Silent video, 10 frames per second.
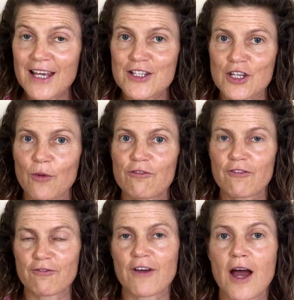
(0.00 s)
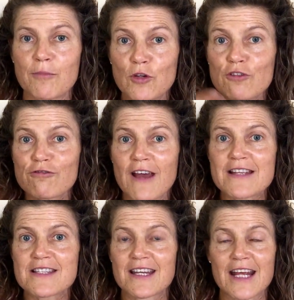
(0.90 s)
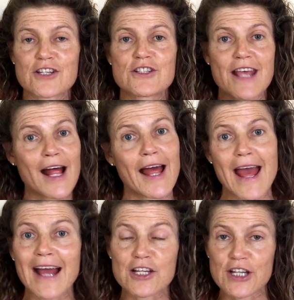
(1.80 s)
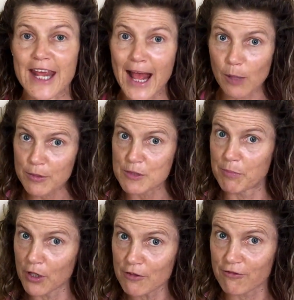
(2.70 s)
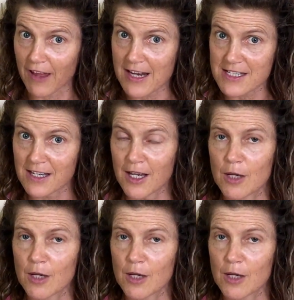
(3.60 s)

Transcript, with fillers: So, um, good fats can actually actually help us burn fat,